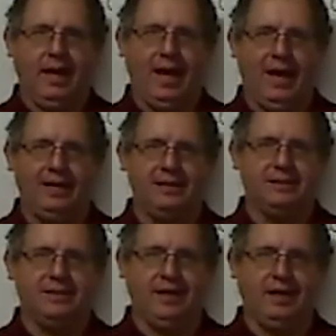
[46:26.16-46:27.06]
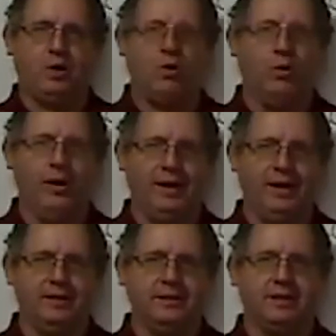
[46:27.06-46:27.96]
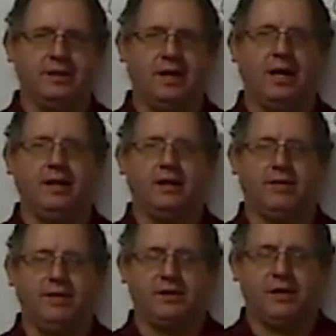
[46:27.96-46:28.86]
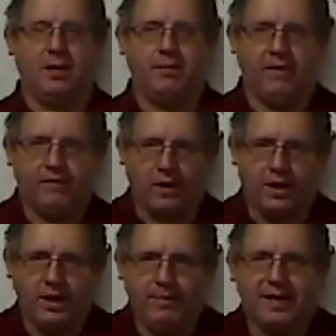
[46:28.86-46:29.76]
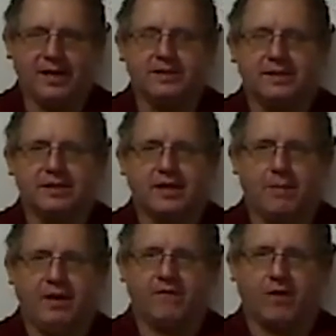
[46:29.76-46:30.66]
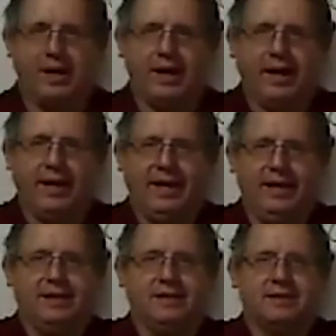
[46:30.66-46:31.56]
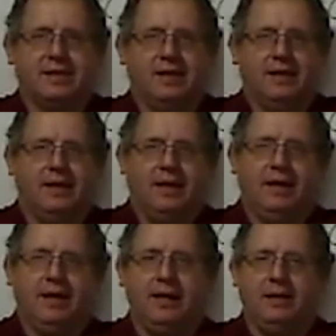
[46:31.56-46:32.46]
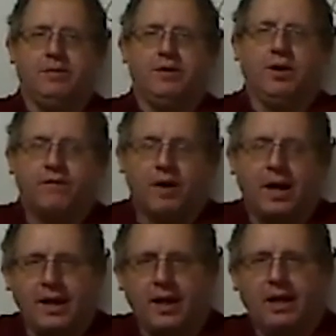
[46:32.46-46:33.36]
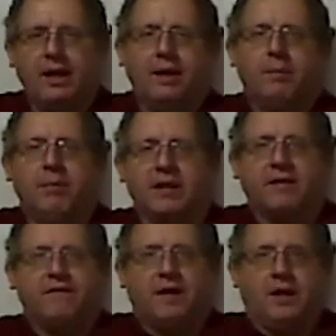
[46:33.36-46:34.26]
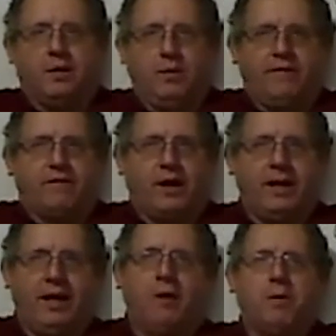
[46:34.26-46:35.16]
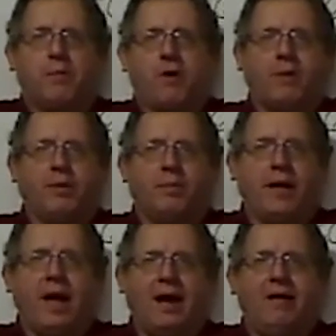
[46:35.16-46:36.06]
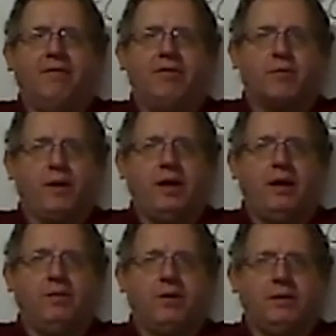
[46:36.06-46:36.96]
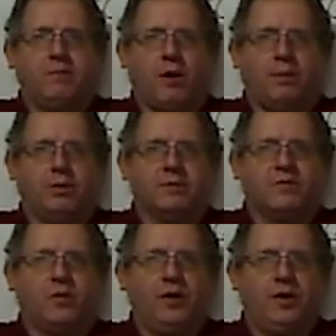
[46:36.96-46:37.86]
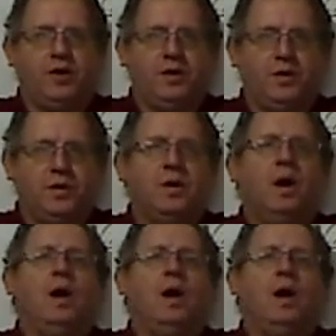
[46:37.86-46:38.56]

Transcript: as the quiz, not this coming Friday, because this coming Friday is Good Friday, but the following Friday. I will probably have 3 written problems for you to do.